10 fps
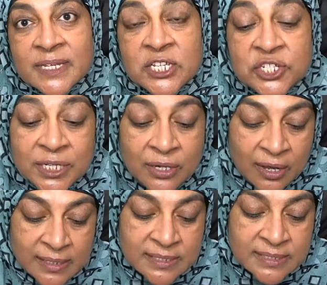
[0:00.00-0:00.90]
She
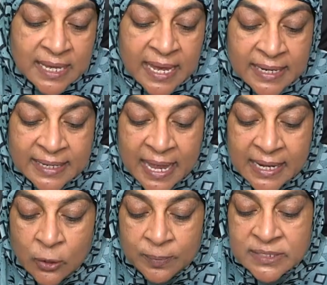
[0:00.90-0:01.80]
nods.
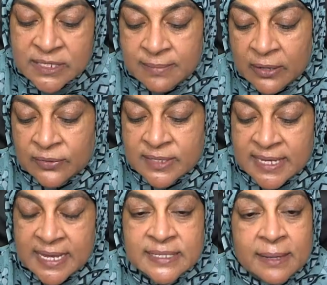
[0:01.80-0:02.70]
Daddy opens his mouth to
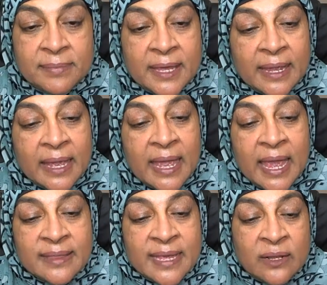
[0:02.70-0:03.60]
say something,
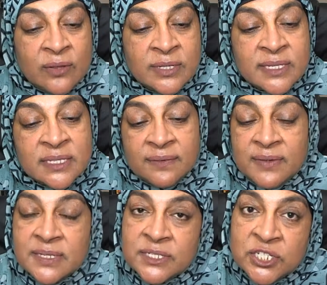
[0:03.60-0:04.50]
then looks as if
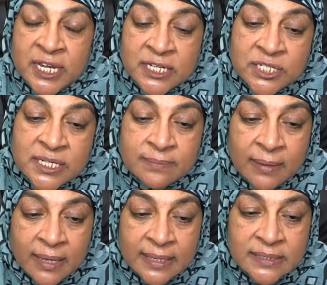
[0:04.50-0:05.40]
he's changed his
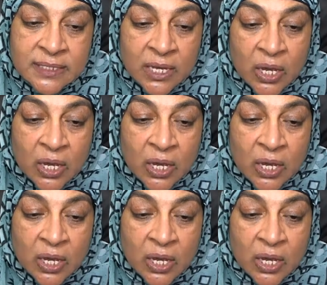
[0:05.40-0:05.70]
mind.